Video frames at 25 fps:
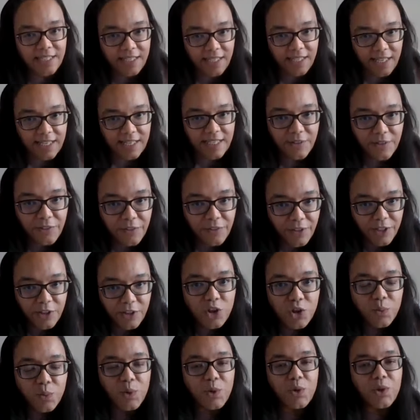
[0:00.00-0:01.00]
is
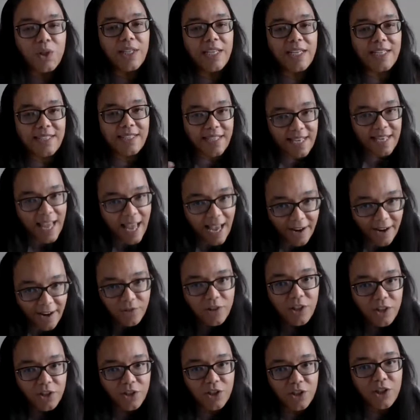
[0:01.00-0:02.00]
individual, is
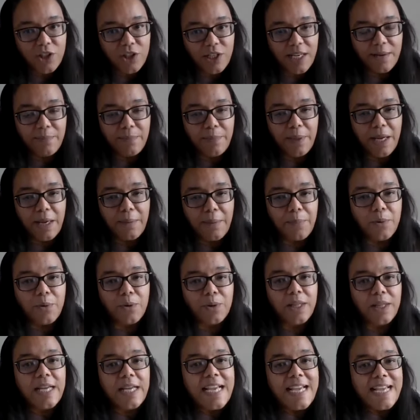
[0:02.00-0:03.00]
inherent in
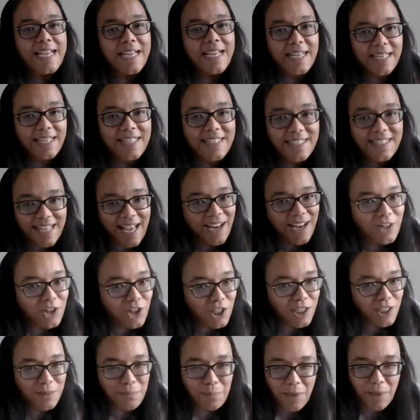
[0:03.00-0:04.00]
people, is
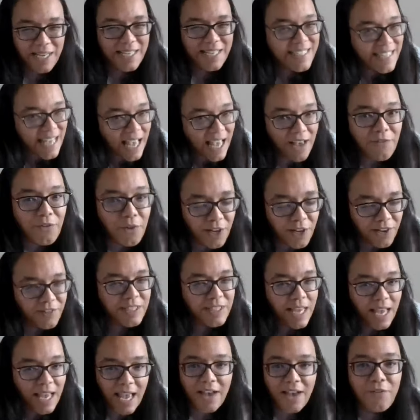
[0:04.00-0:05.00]

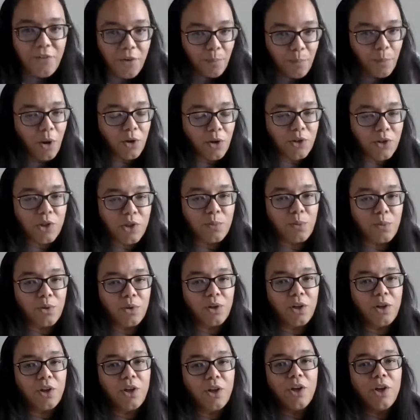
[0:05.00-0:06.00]
it ever
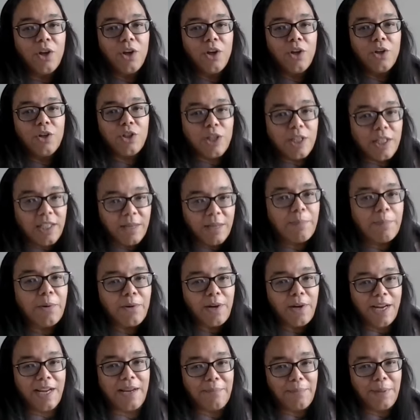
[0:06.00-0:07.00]
possible to
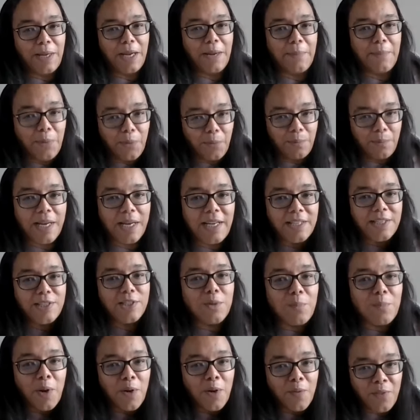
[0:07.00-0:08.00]
liberate people
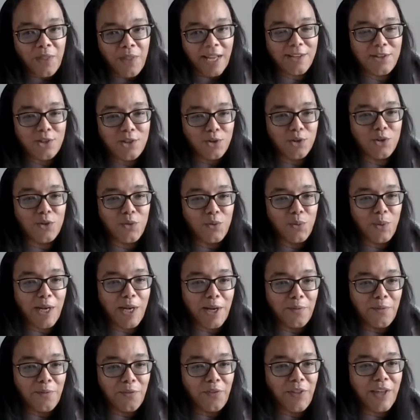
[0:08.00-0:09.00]
based upon that sort of
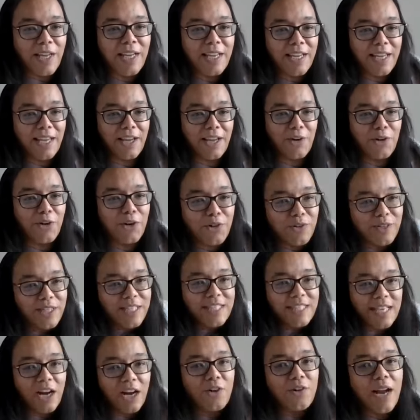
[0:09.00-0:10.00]
way of thinking? Or
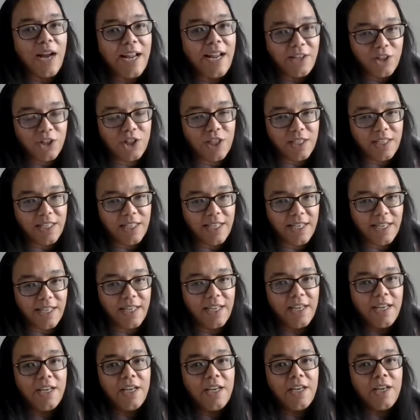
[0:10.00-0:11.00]

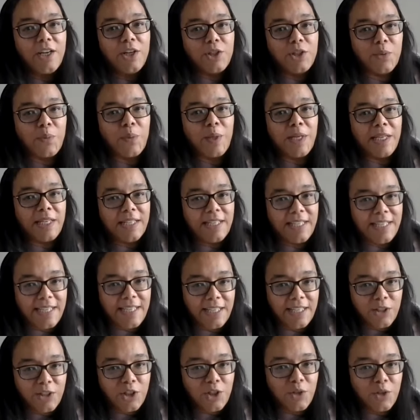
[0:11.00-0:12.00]
actually, do we
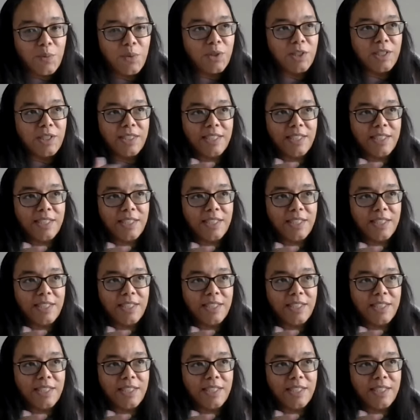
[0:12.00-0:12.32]
need to